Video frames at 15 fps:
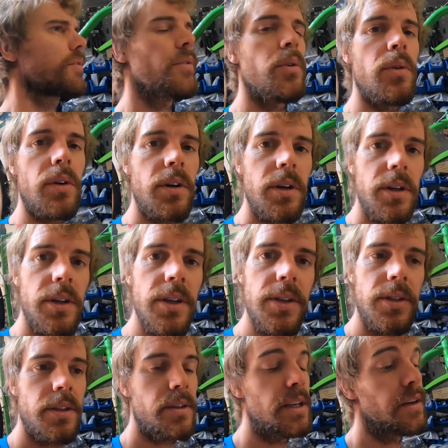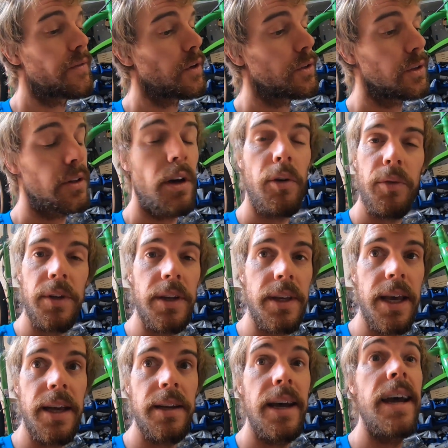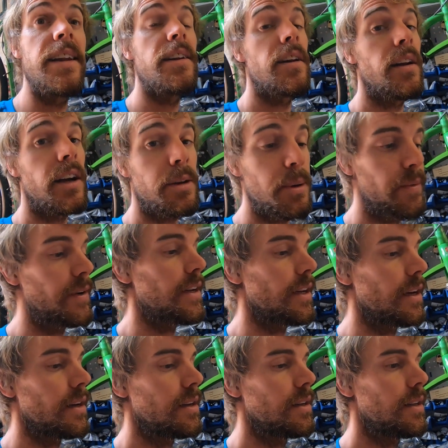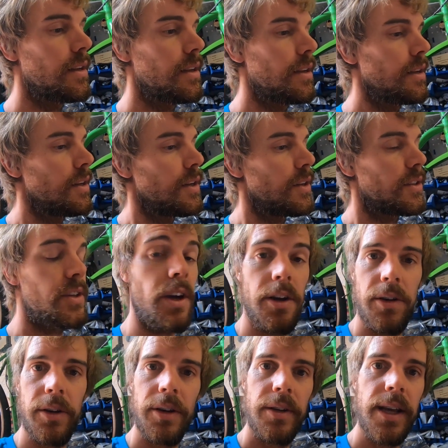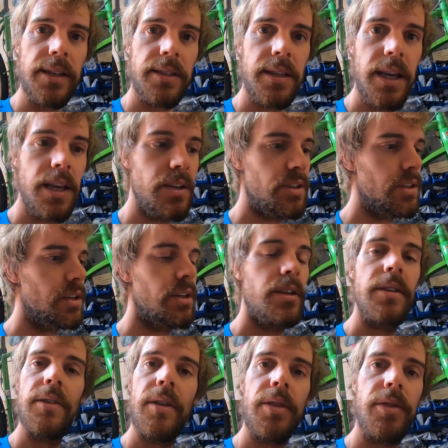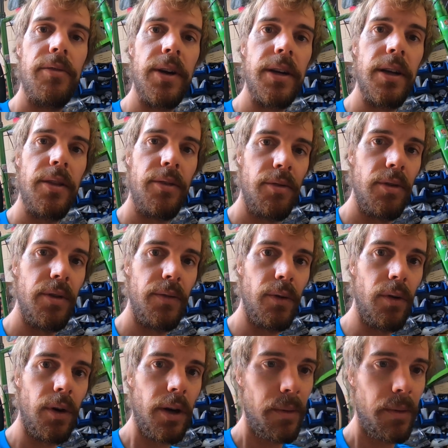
your fork, because then you've got to do the whole thing again and you look like a bit of an idiot. So next stage, thread it through the fork.